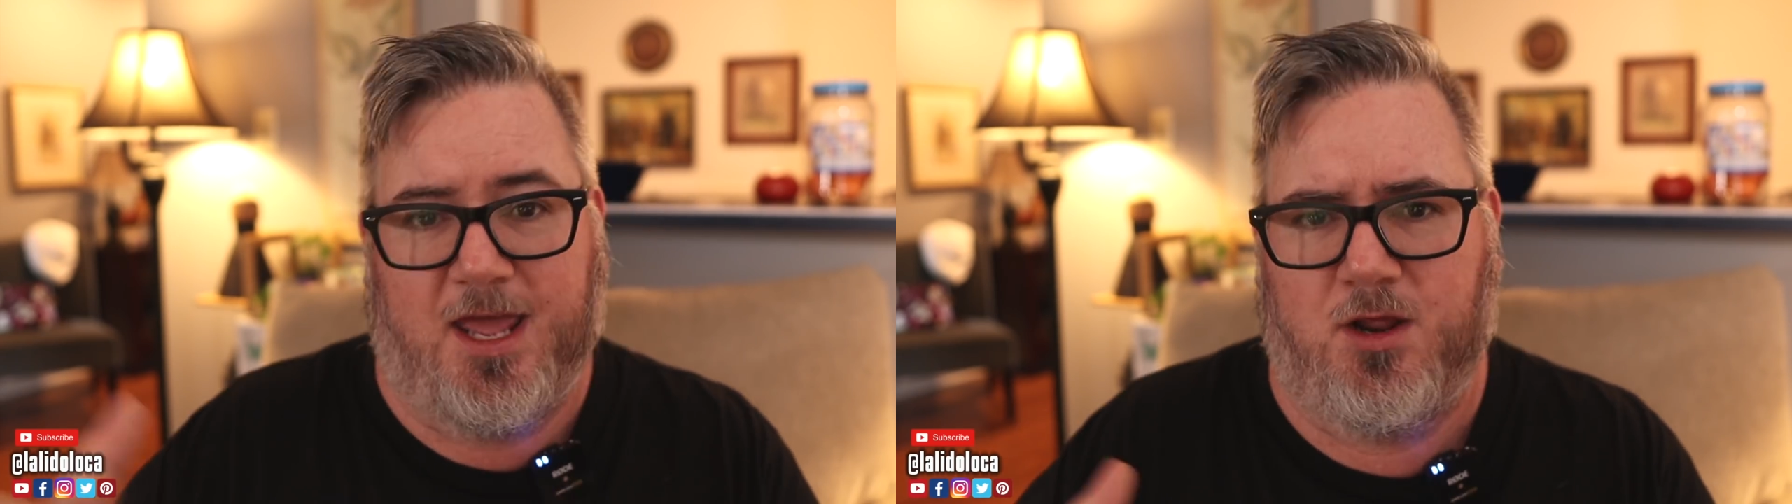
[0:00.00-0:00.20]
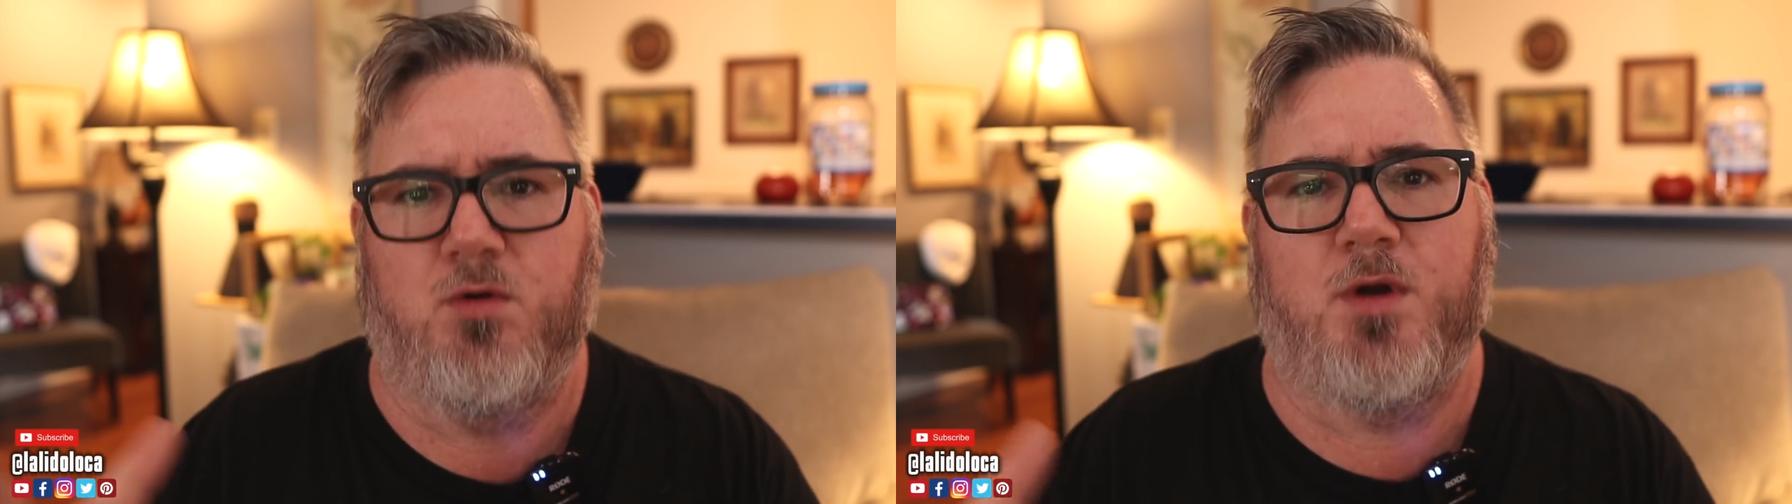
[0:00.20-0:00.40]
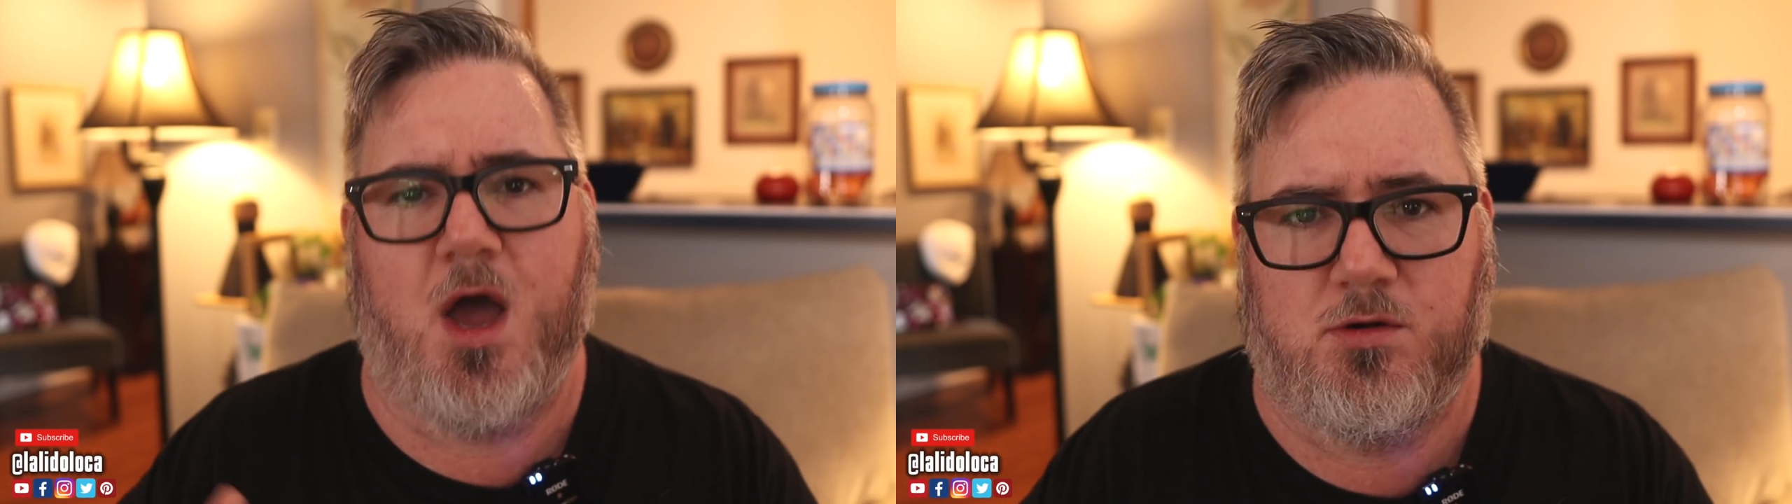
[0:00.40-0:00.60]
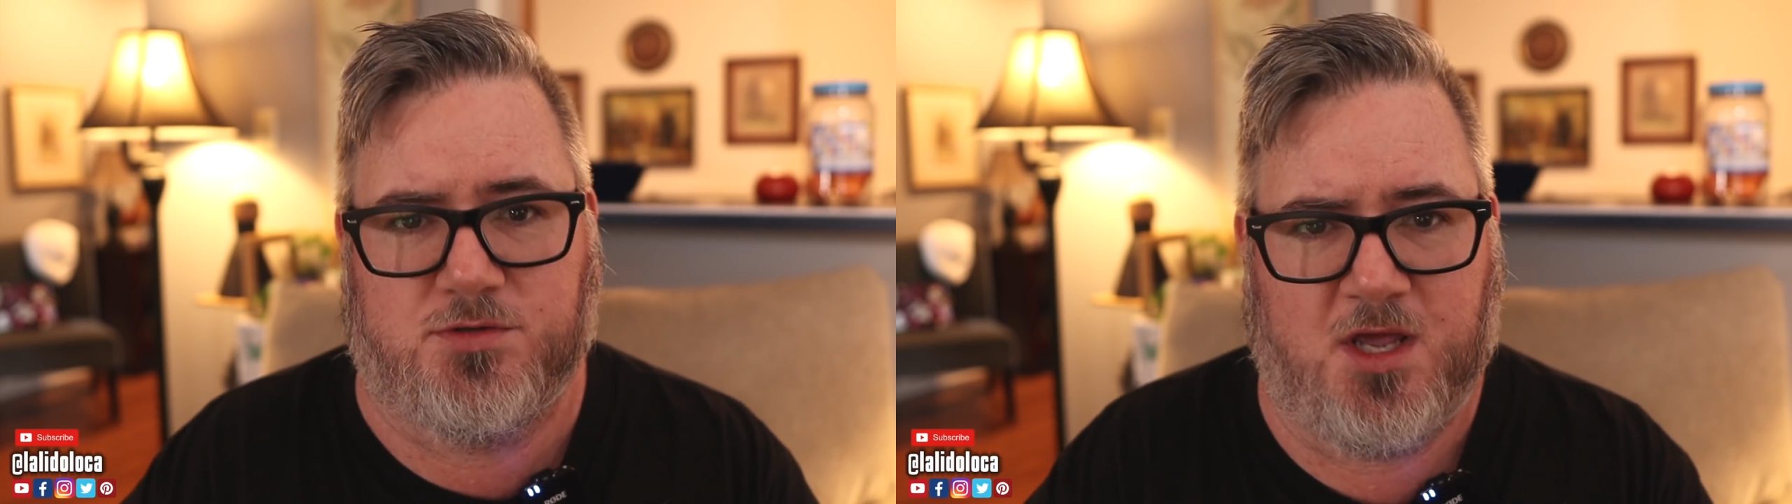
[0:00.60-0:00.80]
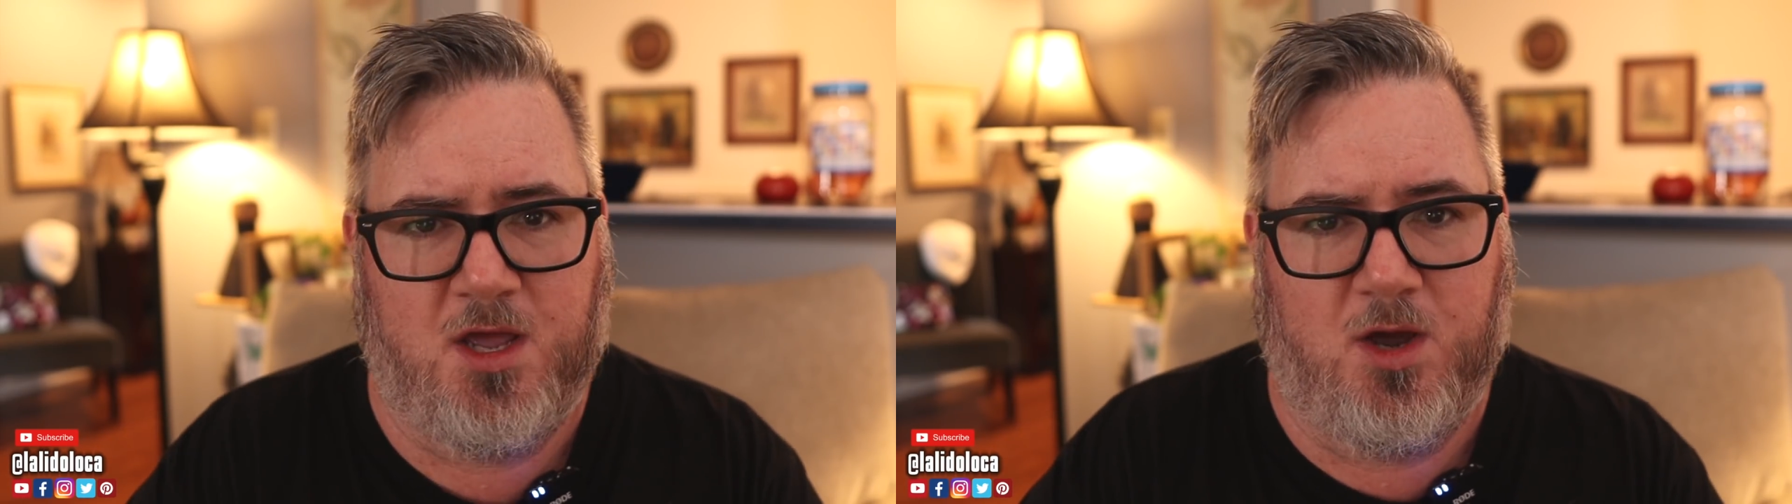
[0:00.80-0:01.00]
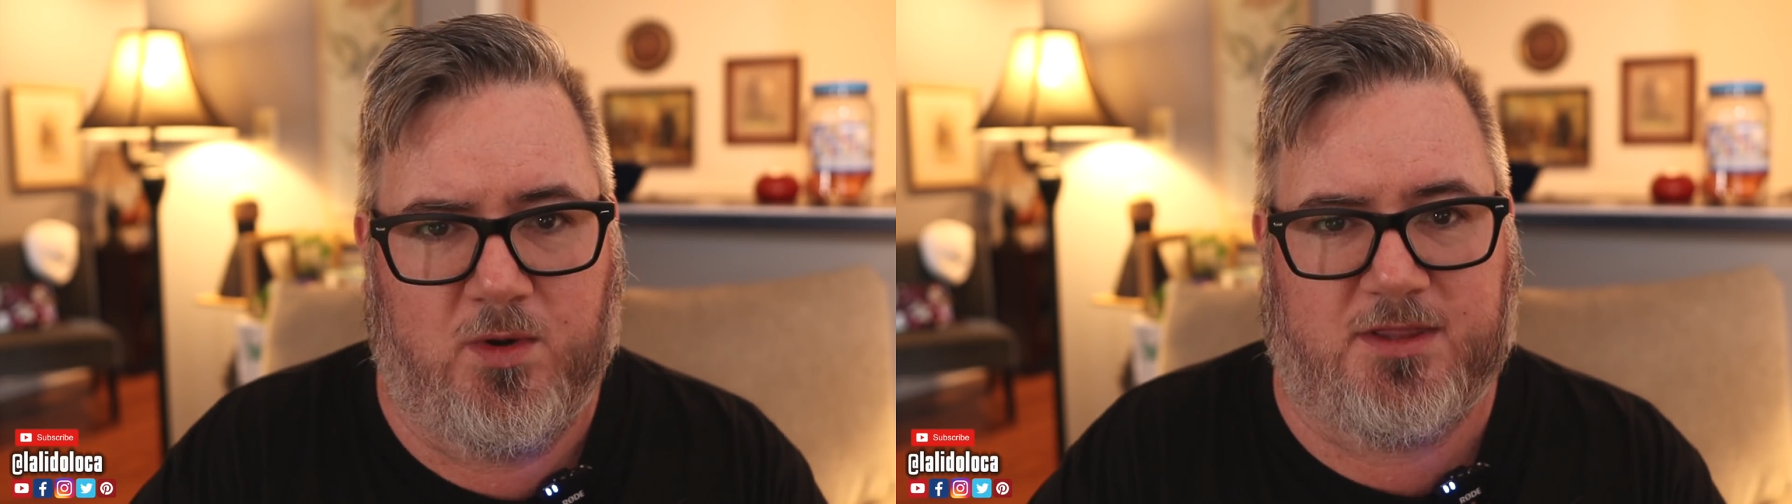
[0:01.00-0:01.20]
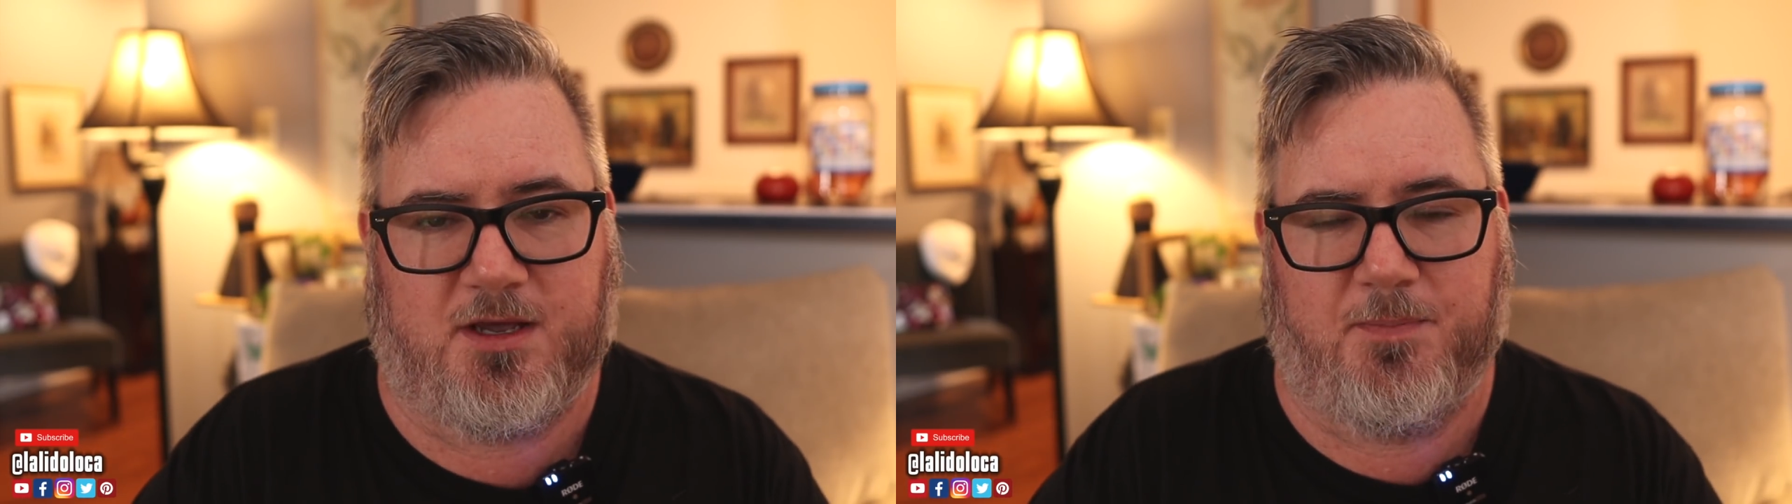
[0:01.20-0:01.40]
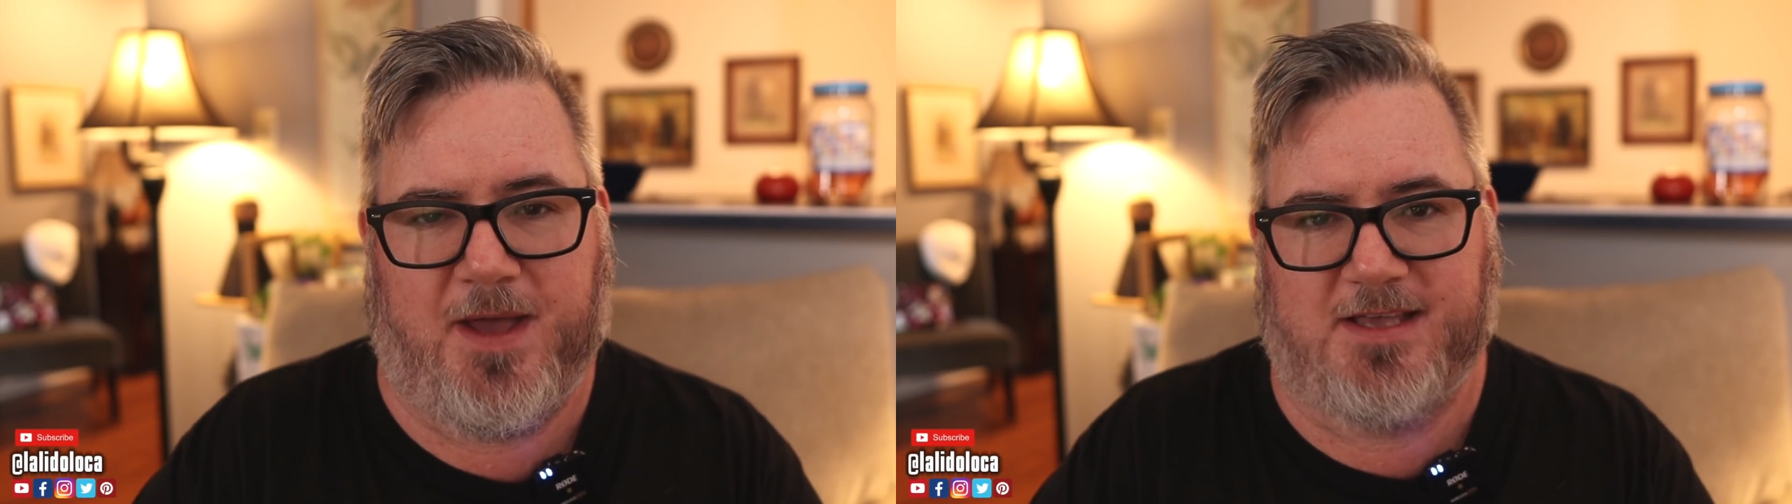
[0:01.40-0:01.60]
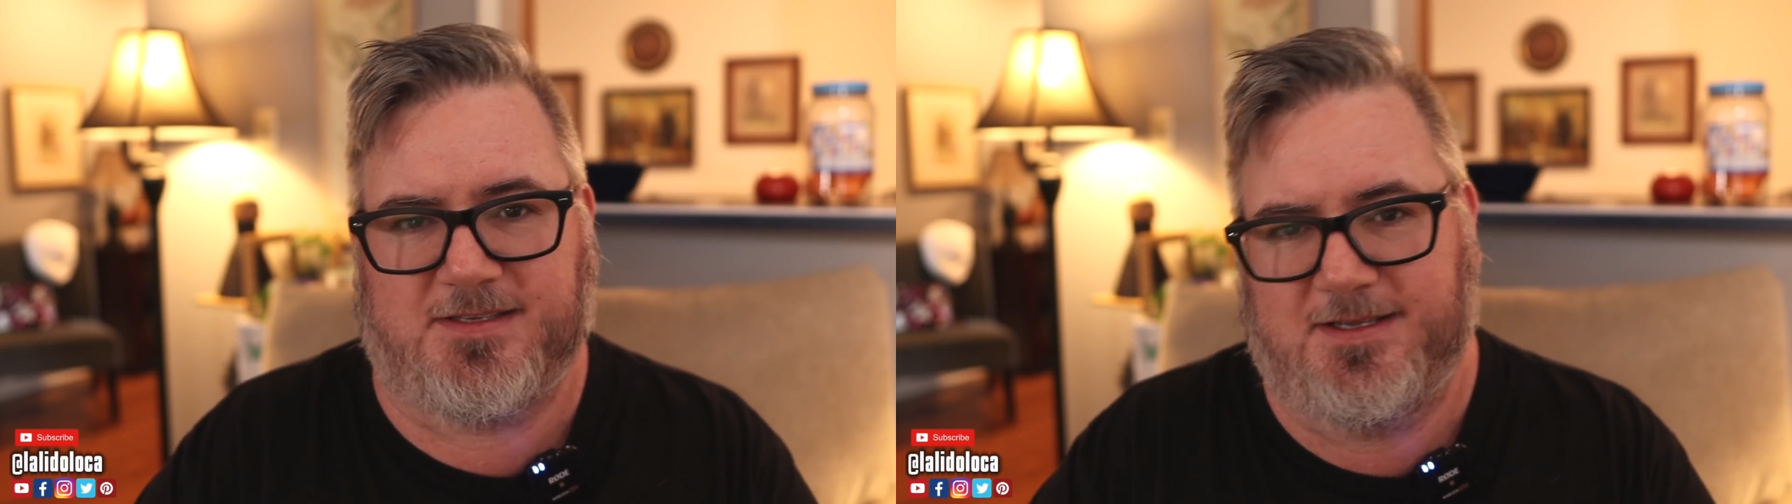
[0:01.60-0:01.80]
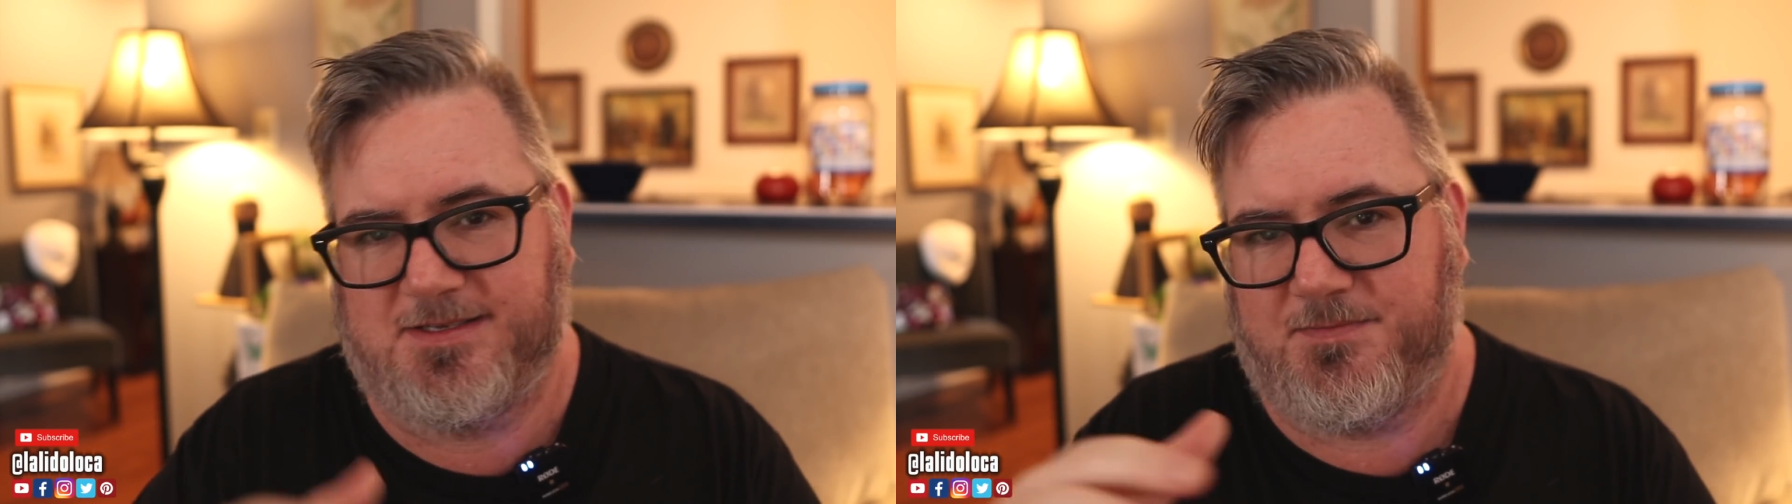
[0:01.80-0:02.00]
and who knows what the
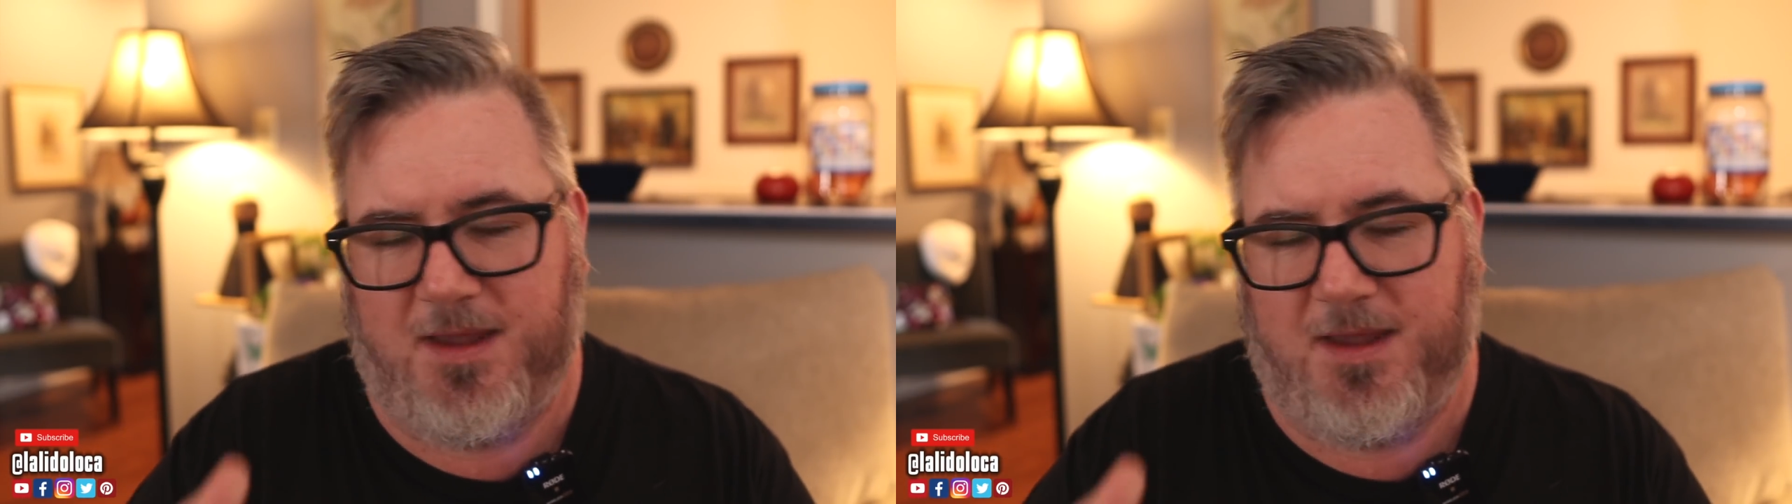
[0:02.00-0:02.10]
capacity is.